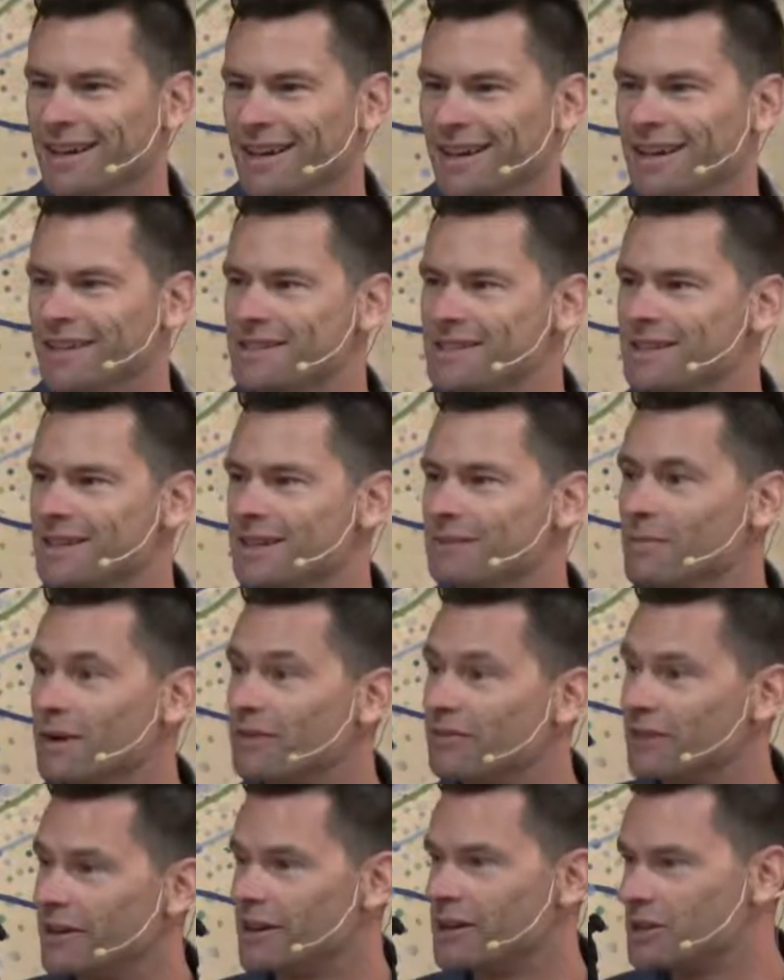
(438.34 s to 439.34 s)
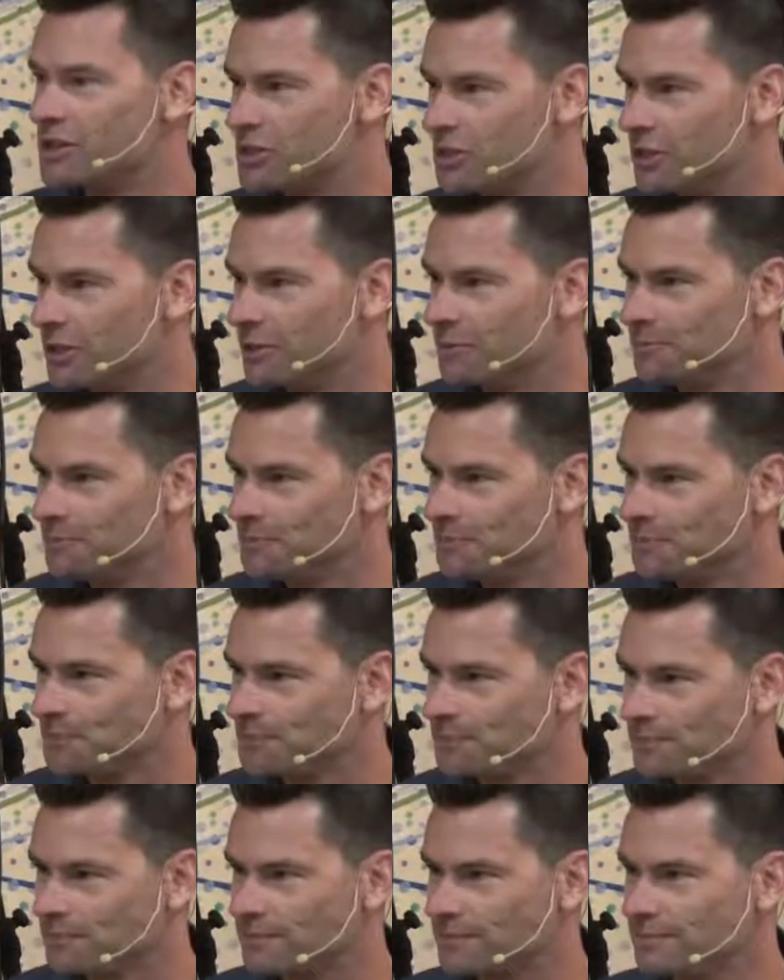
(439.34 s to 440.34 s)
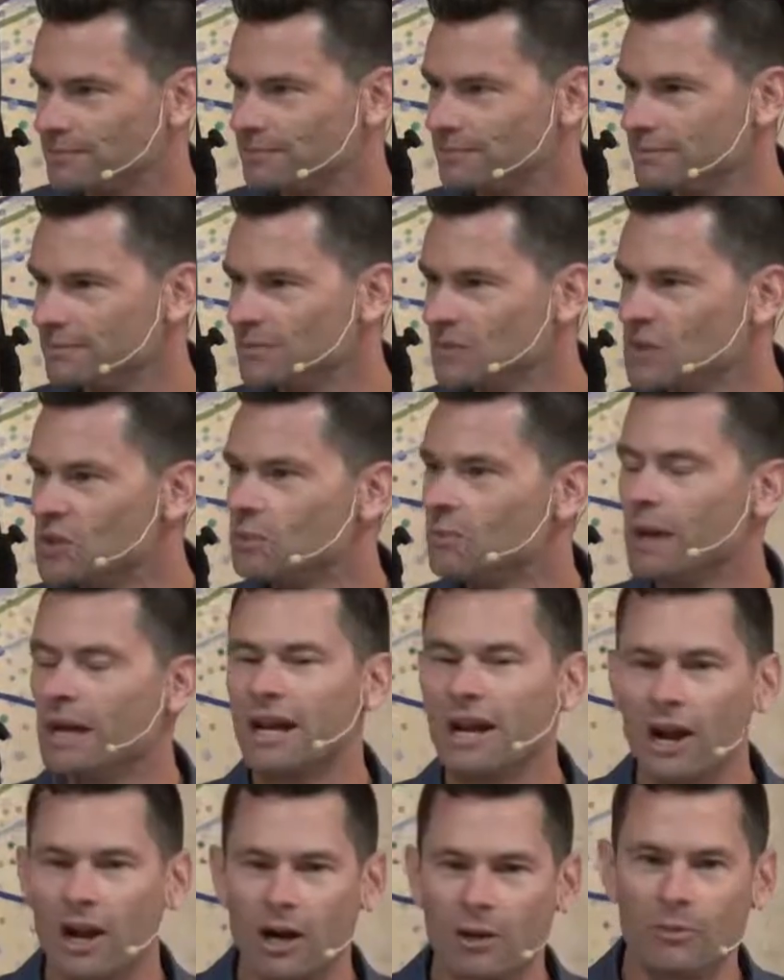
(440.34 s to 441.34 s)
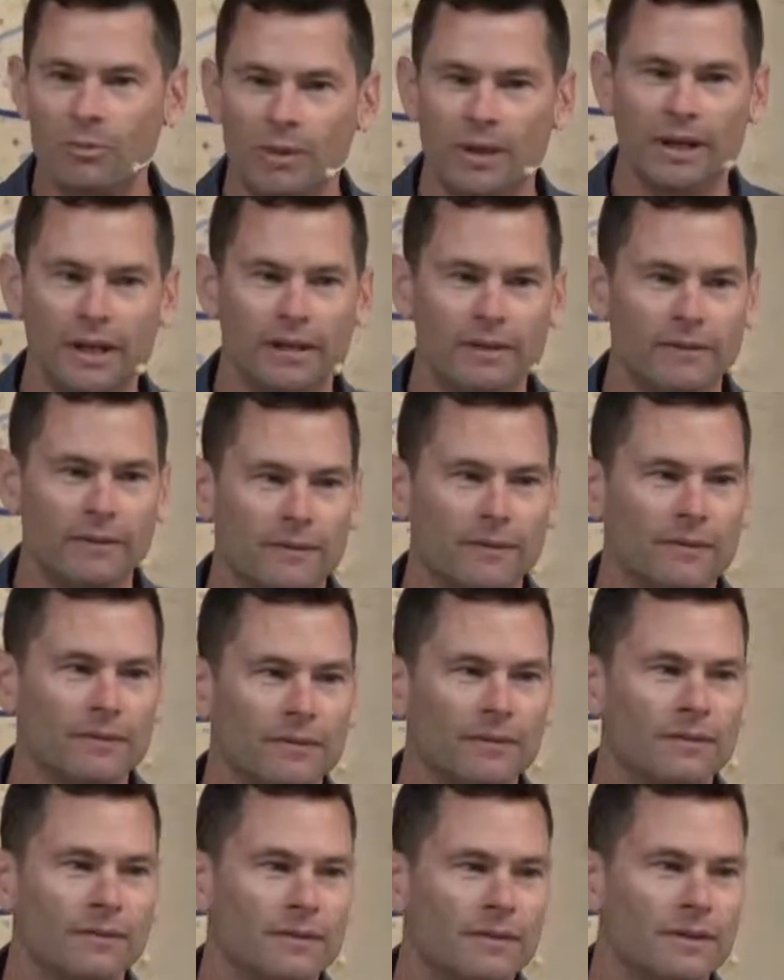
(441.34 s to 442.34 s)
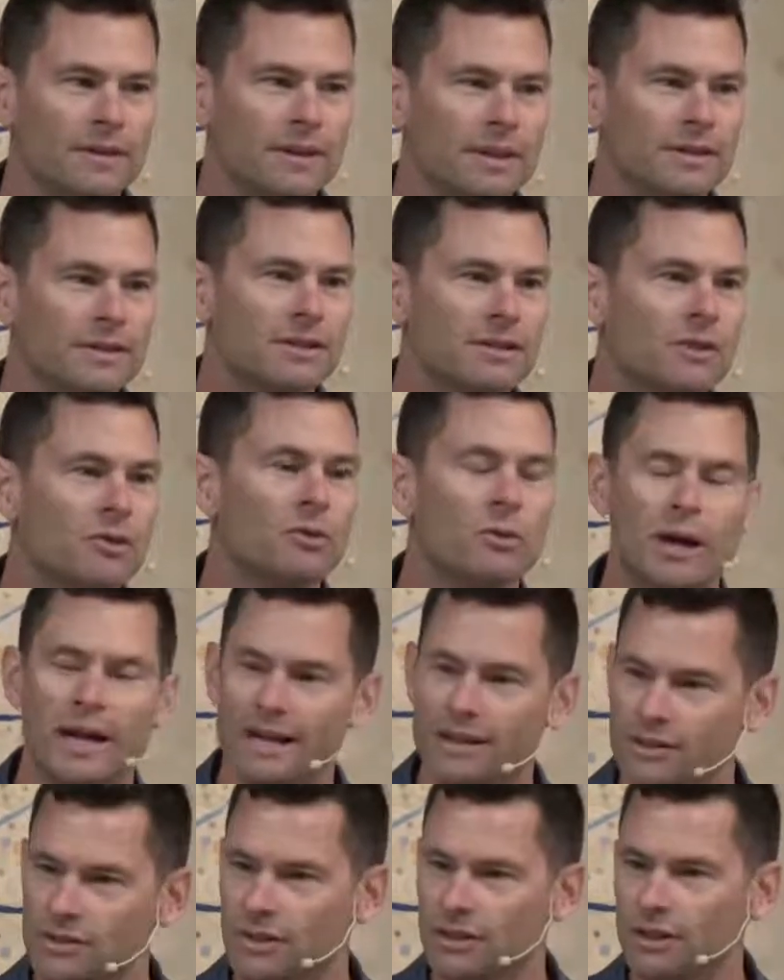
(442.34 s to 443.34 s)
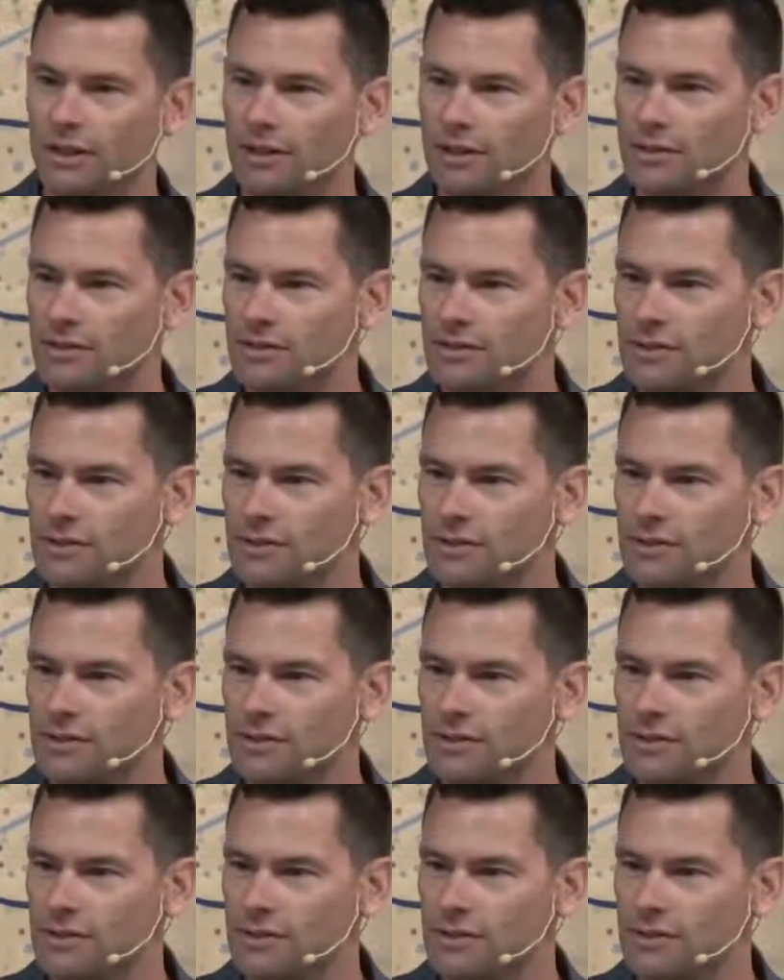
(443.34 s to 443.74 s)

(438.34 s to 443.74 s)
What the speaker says: It's in my furniture. It's in my carpet. It's in the razor